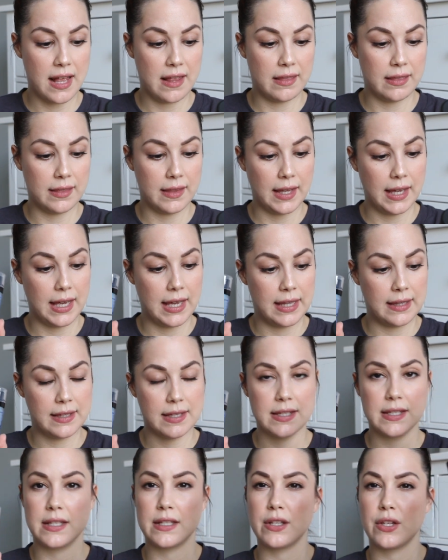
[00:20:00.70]
And then
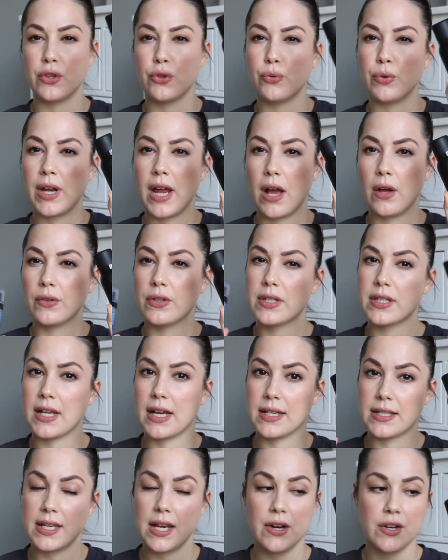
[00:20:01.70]
this is a 3 ounce
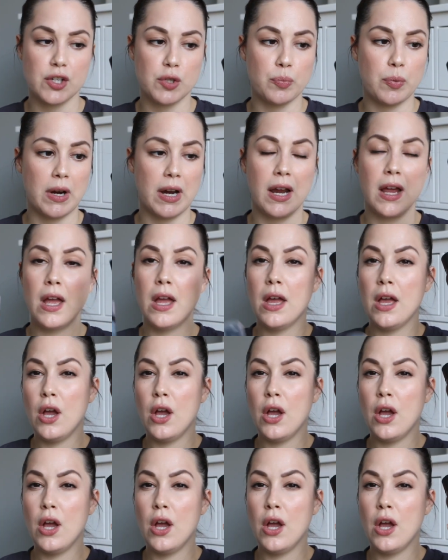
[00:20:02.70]
size hairspray,